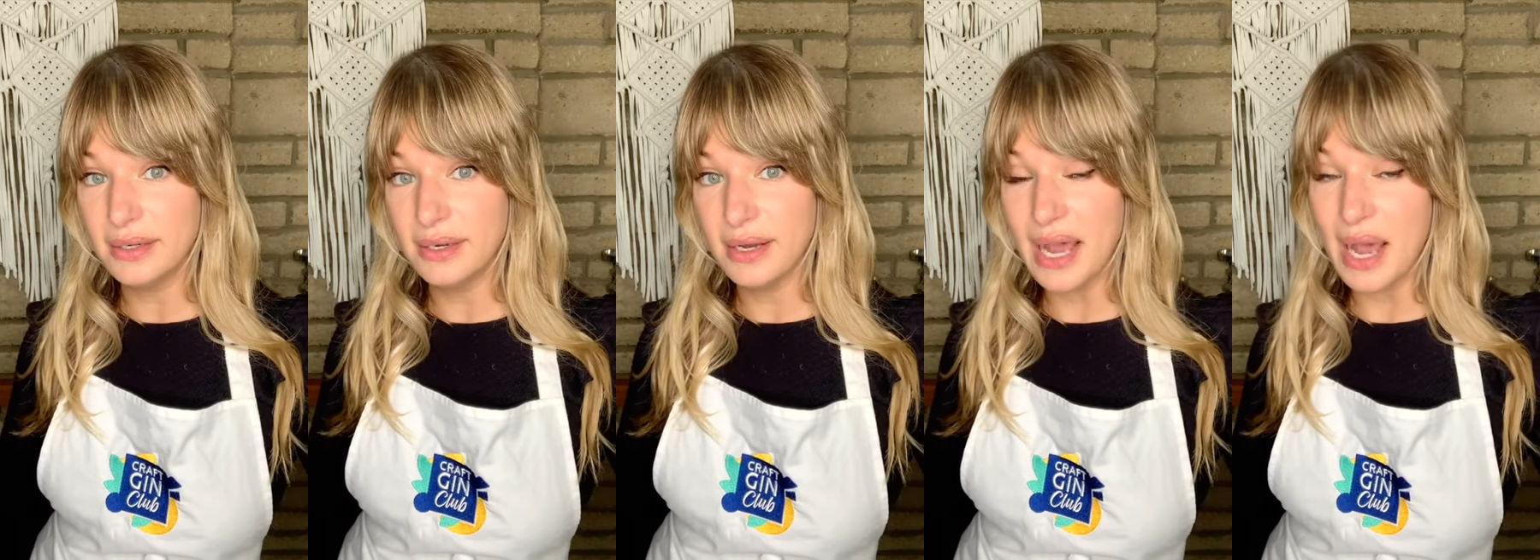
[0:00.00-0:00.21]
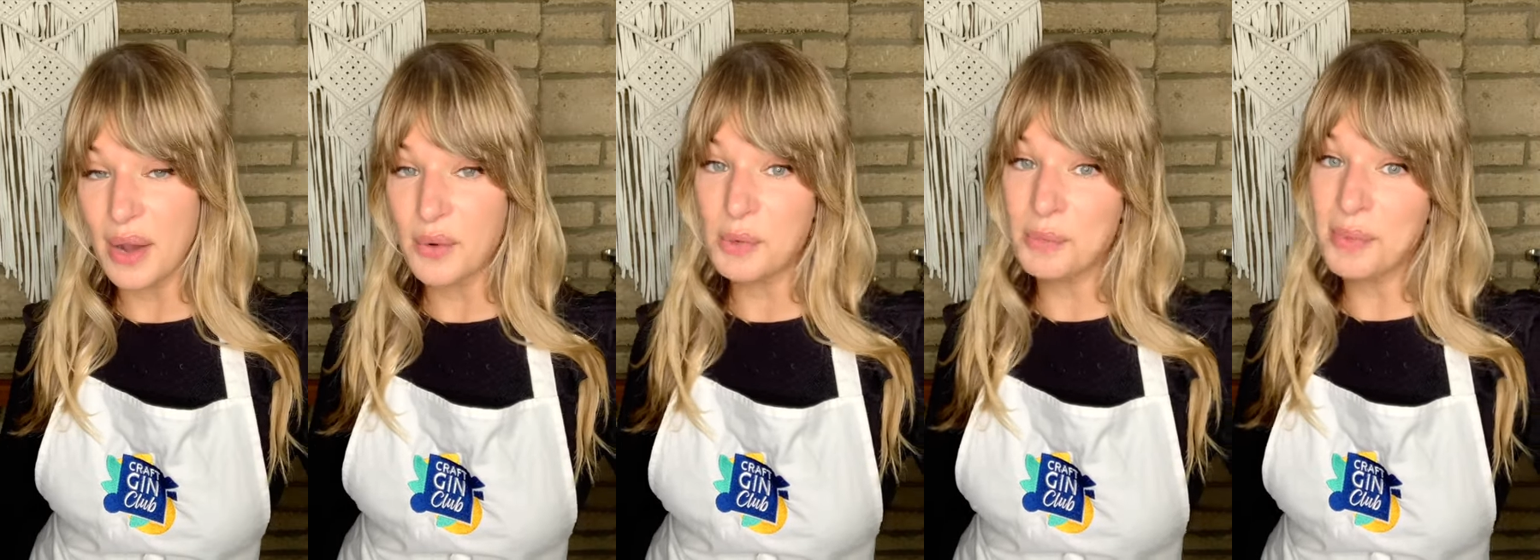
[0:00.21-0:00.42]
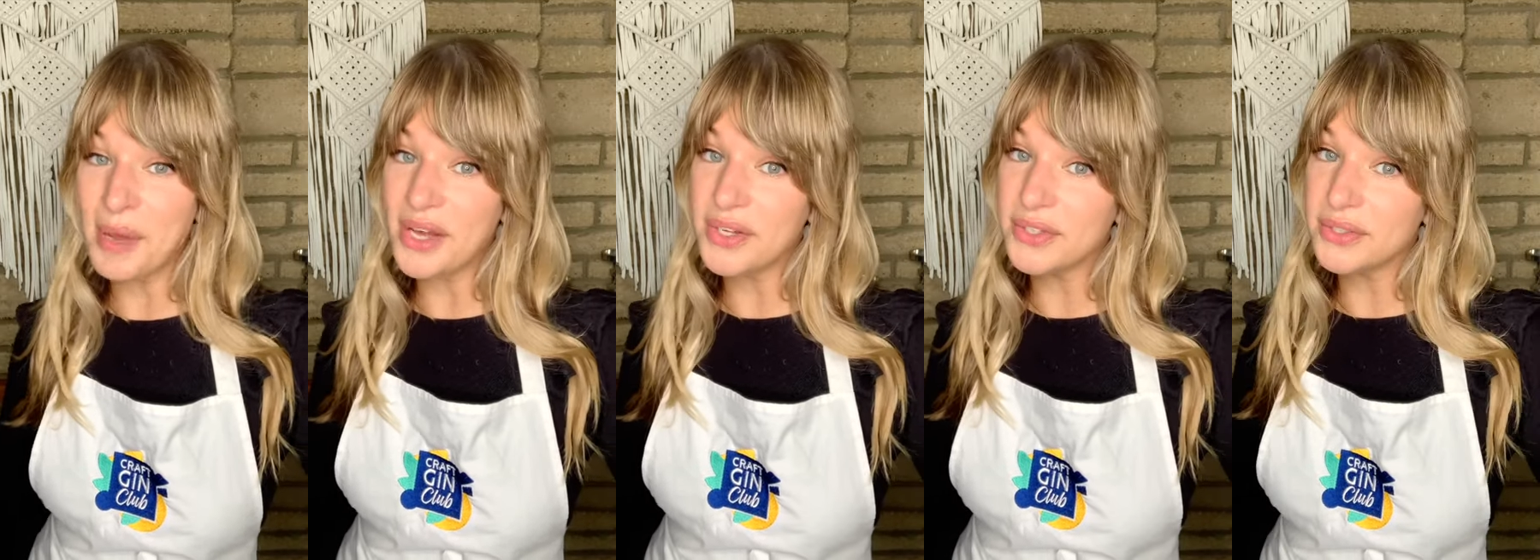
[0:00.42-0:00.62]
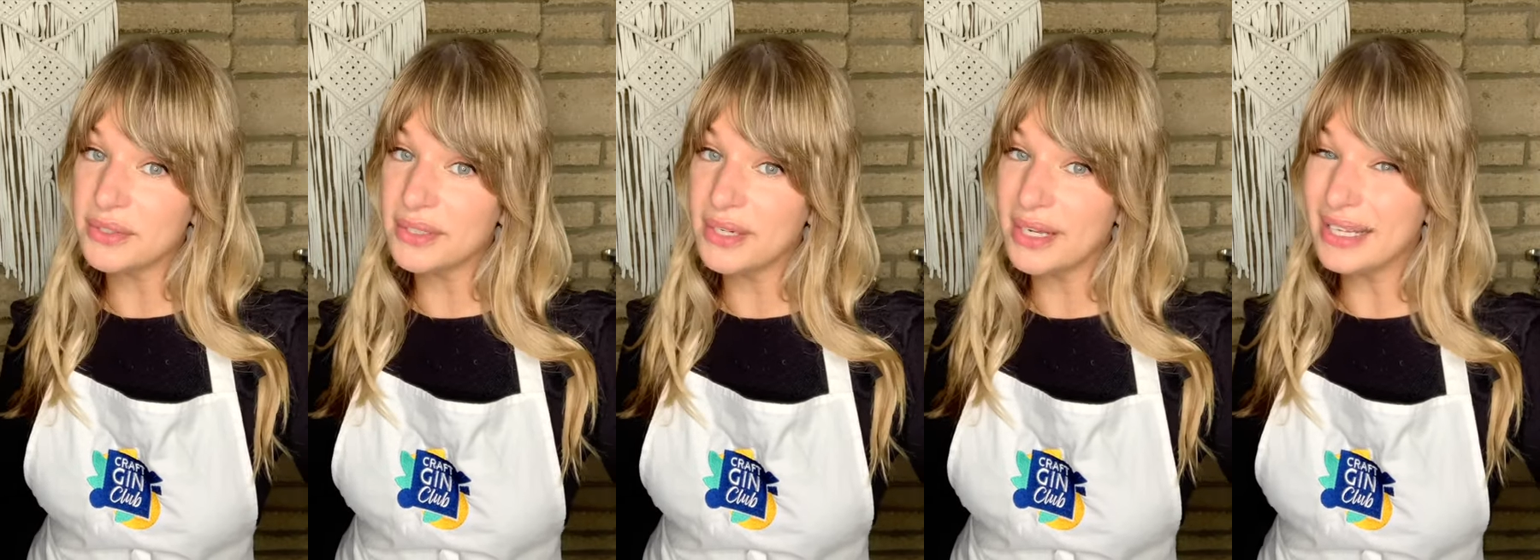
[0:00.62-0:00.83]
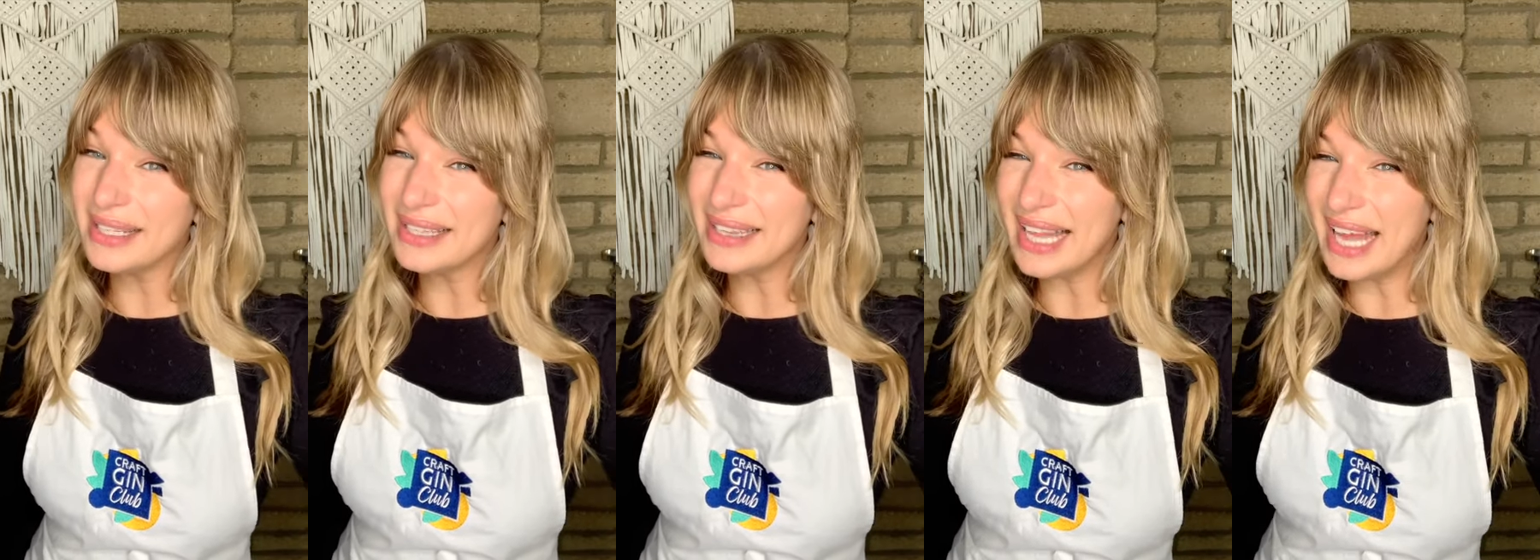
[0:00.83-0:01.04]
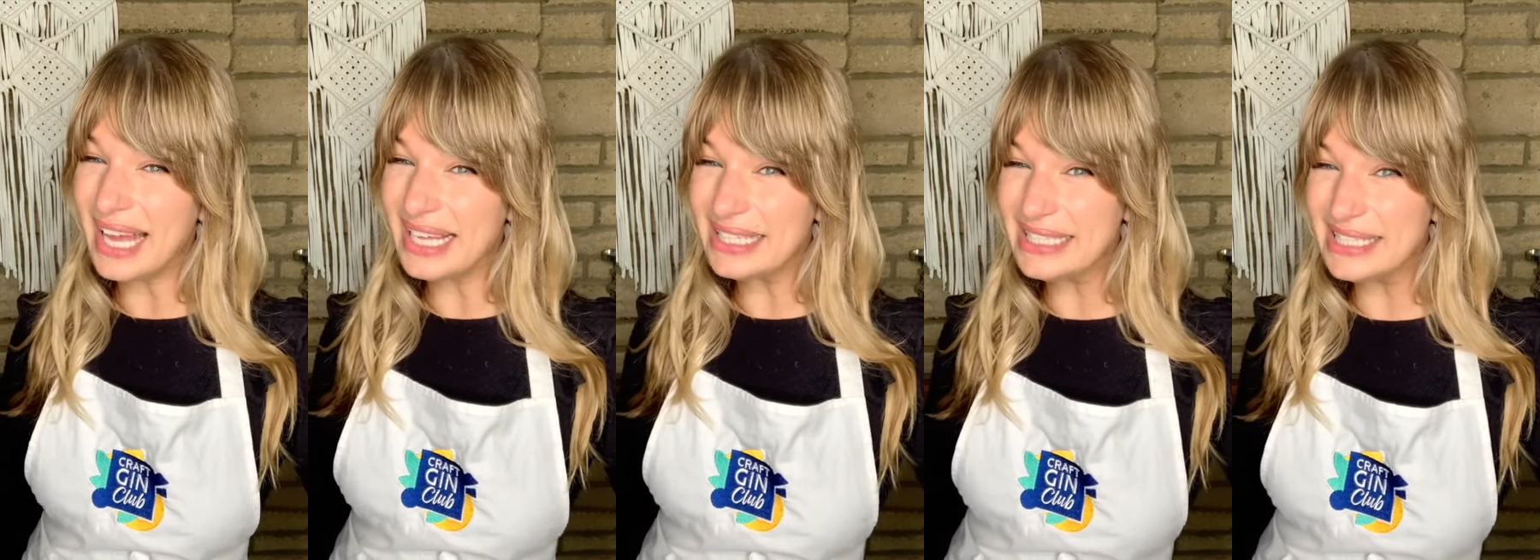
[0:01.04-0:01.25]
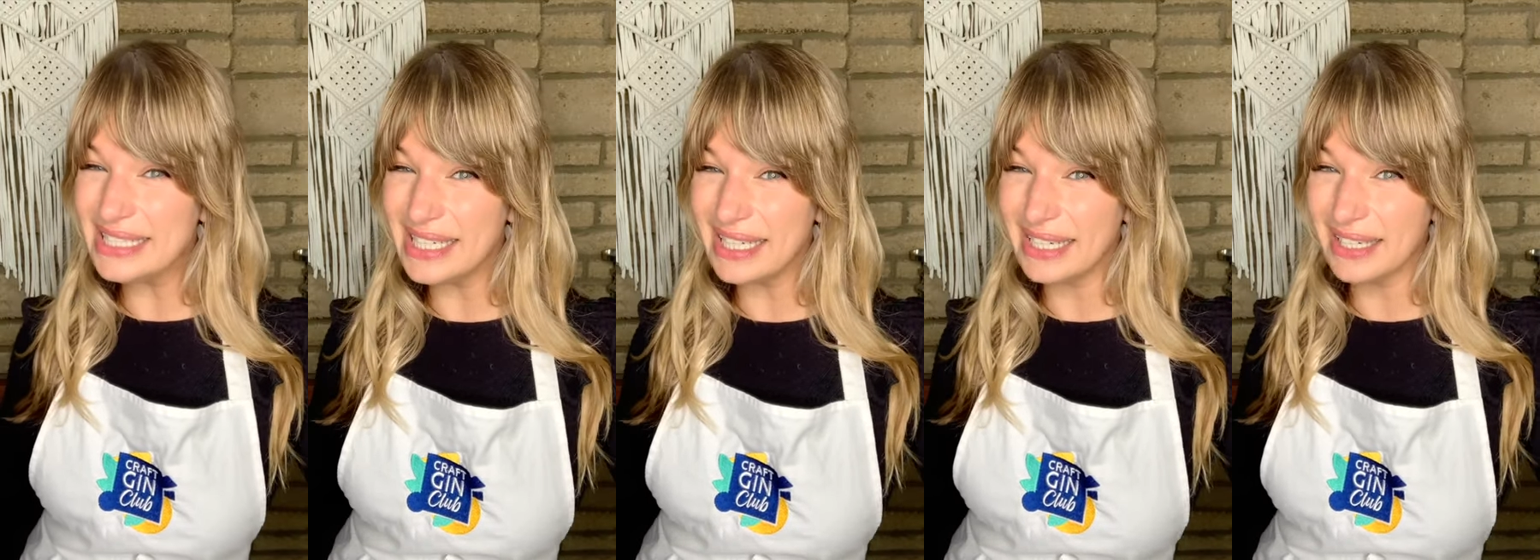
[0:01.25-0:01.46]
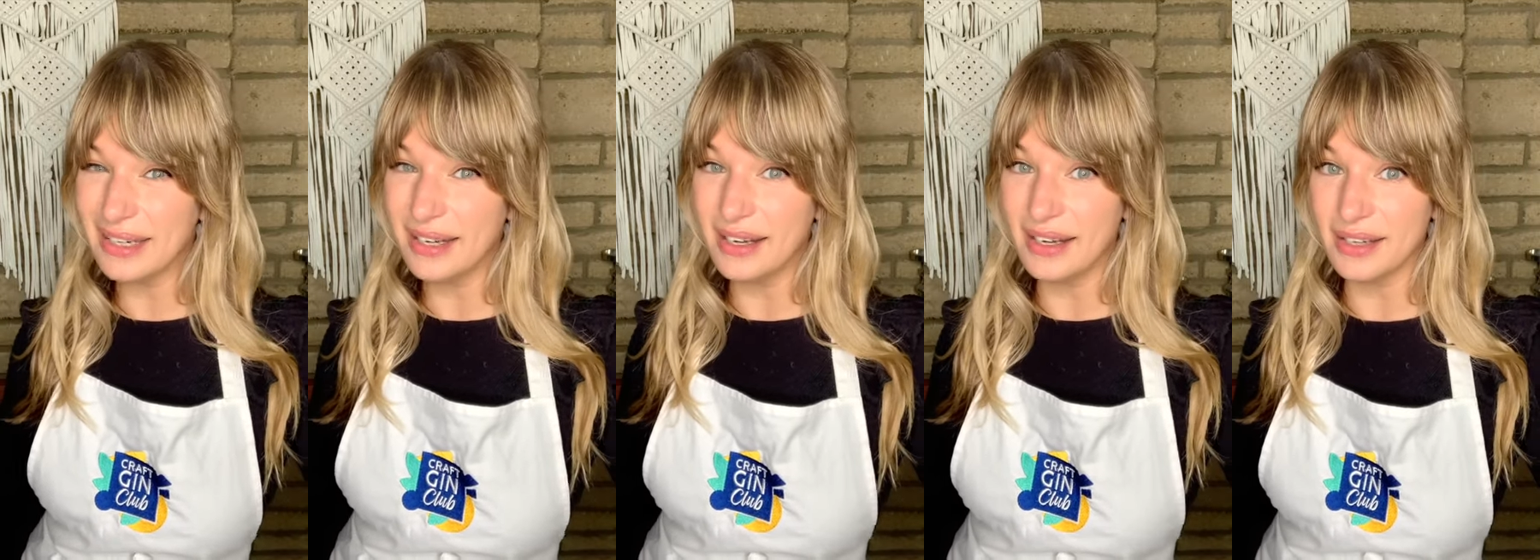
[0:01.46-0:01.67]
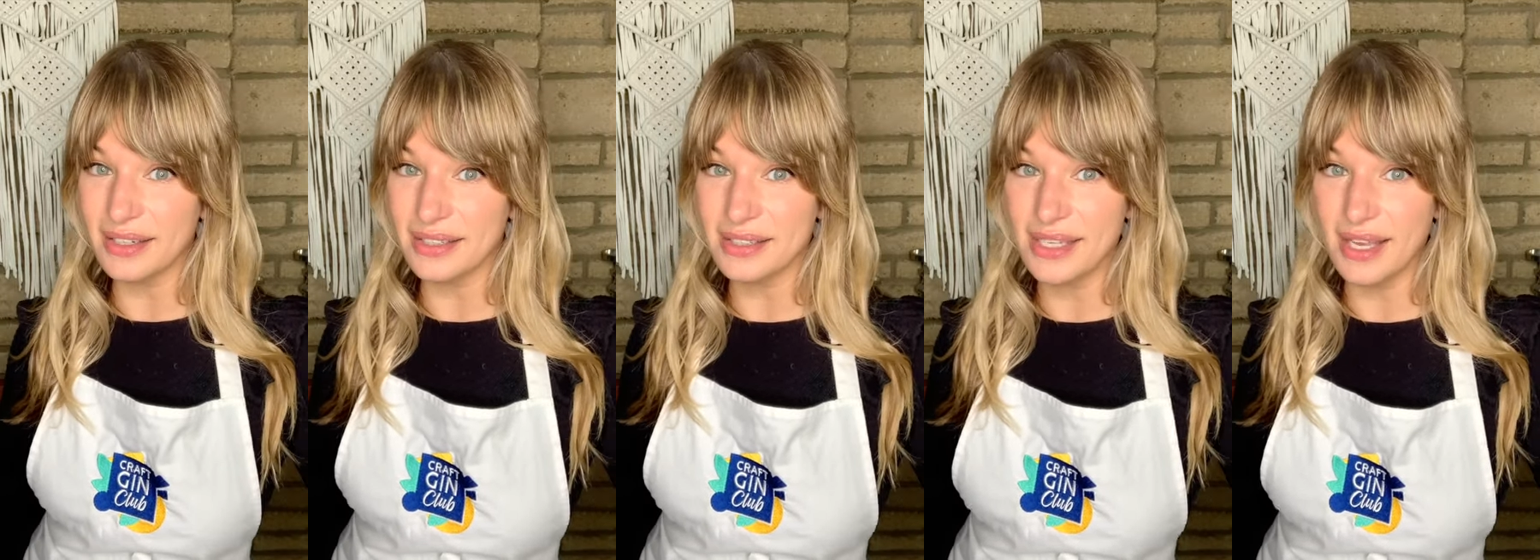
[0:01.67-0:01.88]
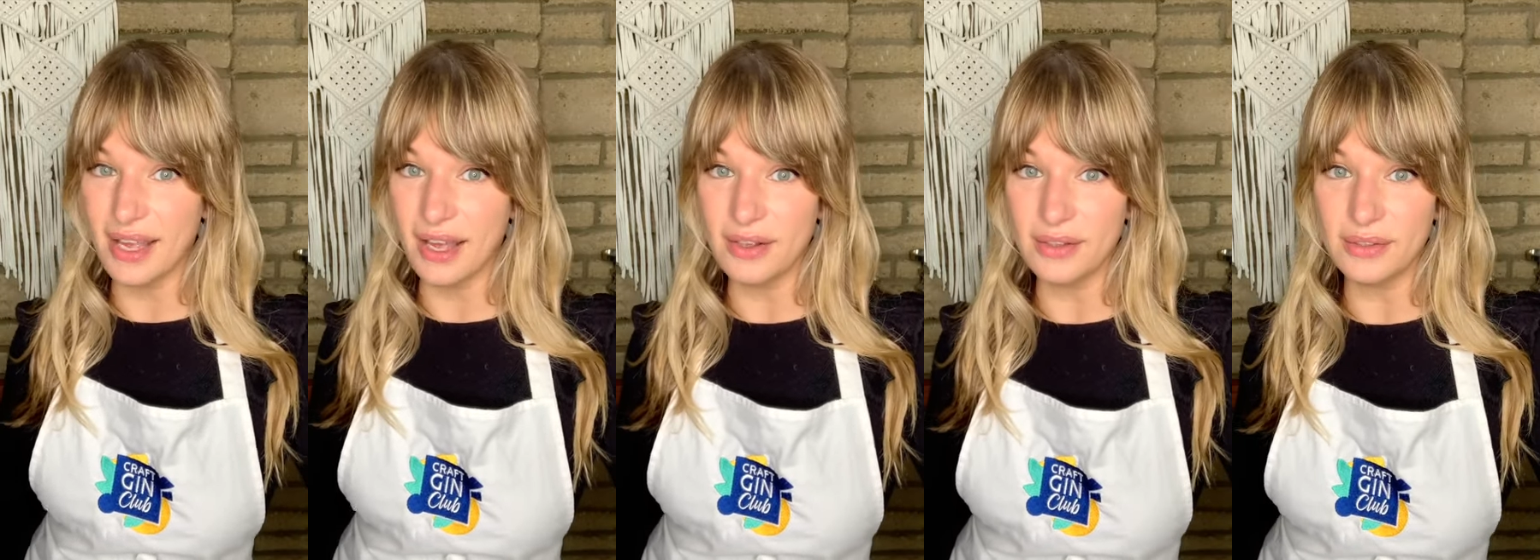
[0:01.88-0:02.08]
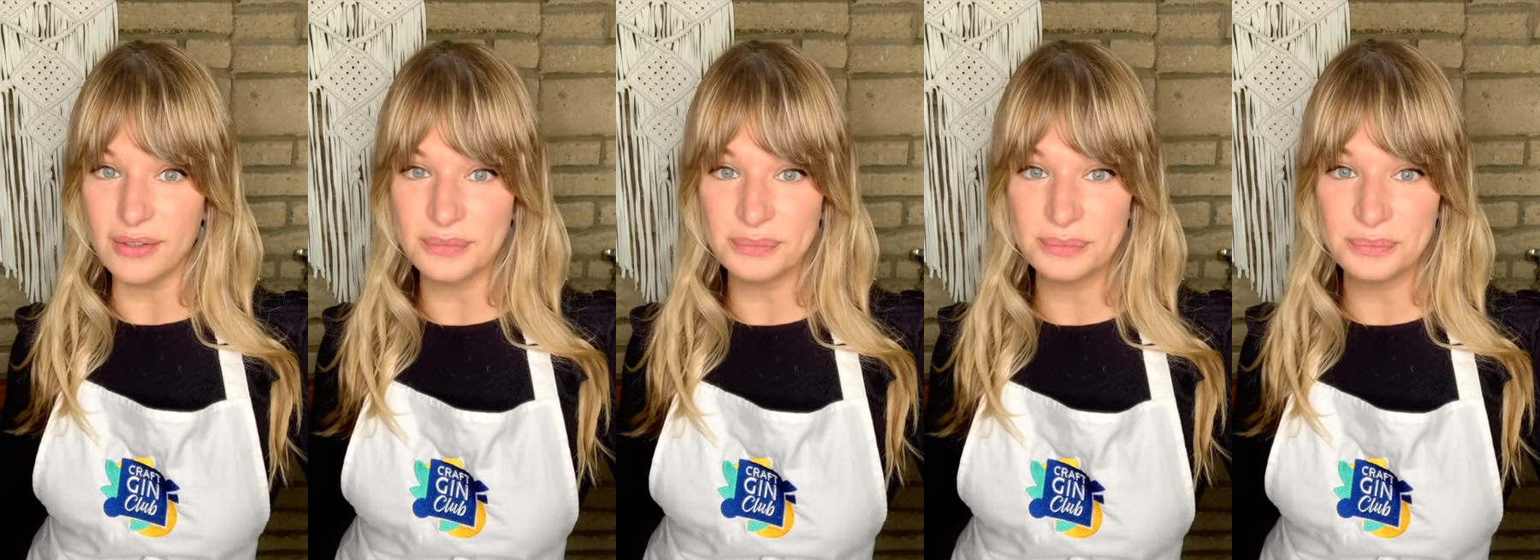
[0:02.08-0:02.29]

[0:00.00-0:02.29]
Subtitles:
How about a classic cocktail?